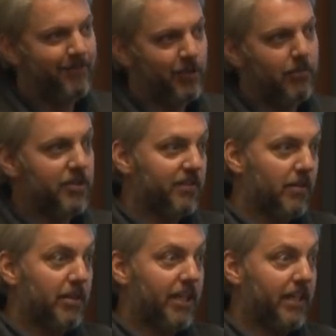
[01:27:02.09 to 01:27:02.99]
So most of
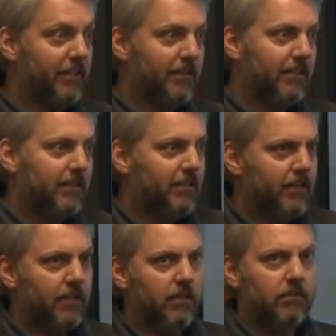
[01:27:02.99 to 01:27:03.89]
our money
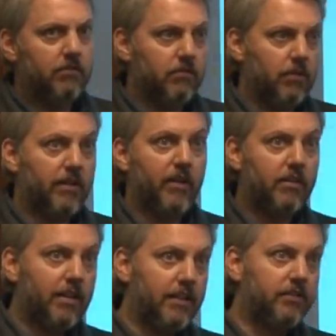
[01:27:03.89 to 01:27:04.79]
you know, one of our
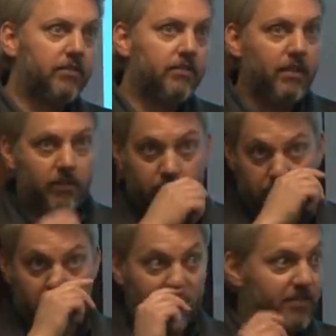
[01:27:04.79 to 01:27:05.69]
clients, you know,
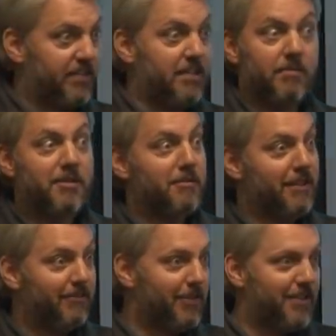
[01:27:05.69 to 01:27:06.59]
supported Sesame
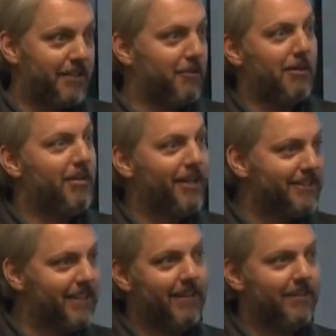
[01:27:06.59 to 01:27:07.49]
Street, which I grew up
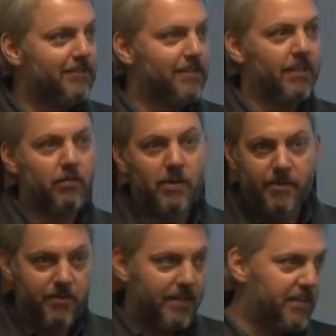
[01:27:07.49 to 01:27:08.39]
on. You know, it's like
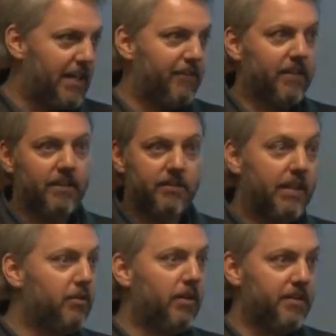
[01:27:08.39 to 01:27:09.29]
women's rights in Africa.
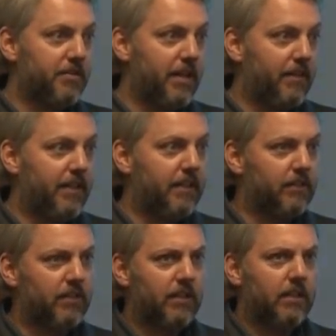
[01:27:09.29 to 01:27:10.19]
They do all these great things.